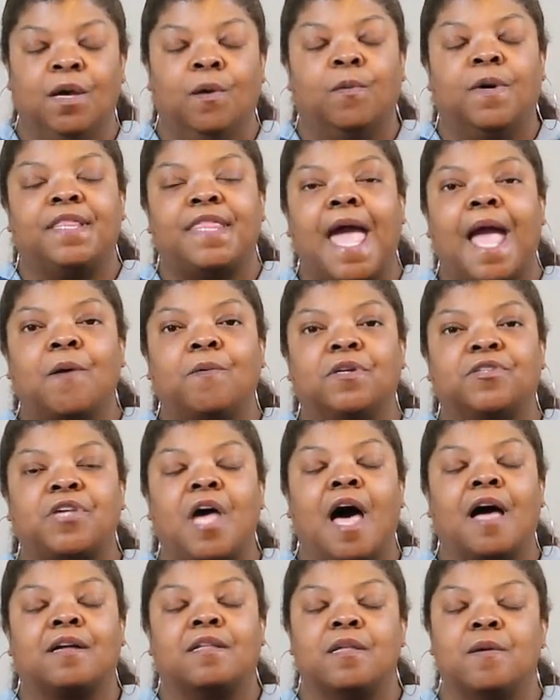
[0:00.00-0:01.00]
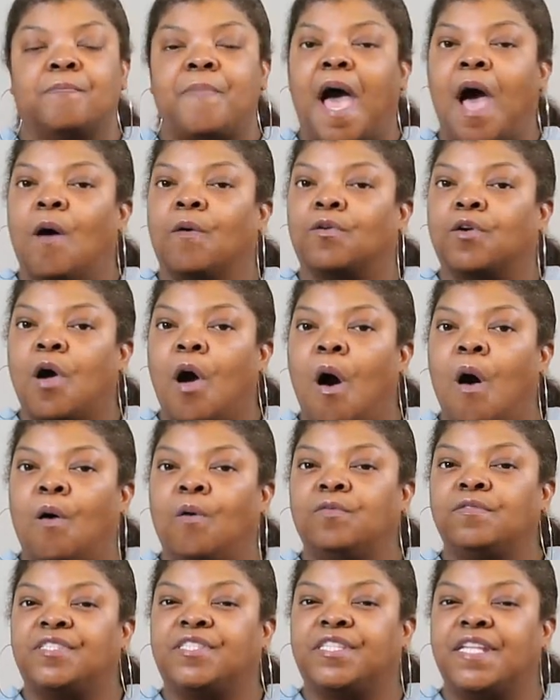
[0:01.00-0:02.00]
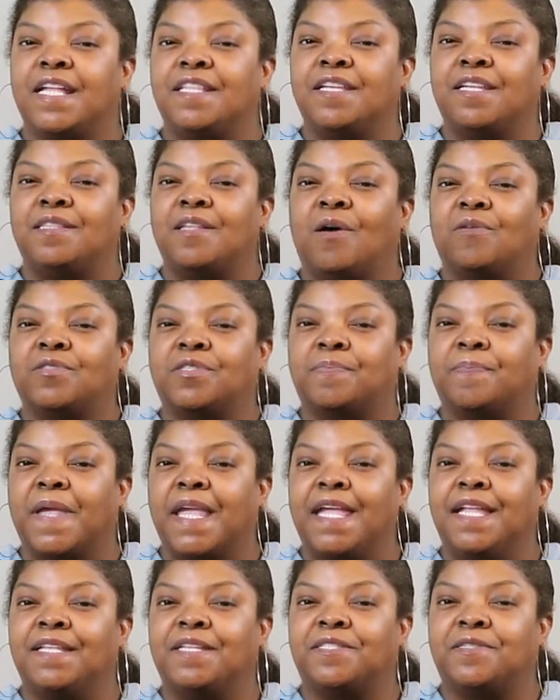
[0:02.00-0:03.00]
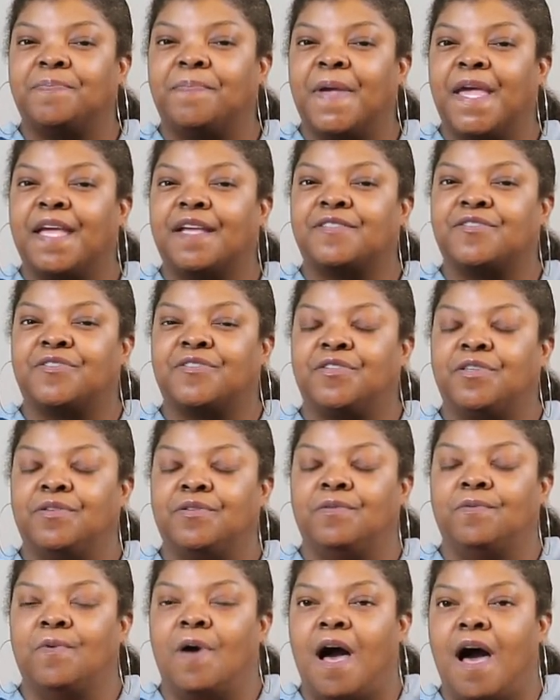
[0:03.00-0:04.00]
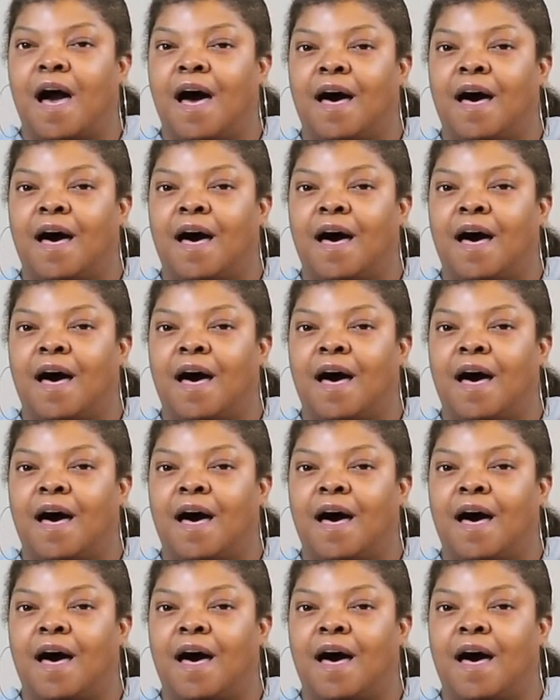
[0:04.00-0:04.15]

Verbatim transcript: When they were talking about Colt sending those penis pics to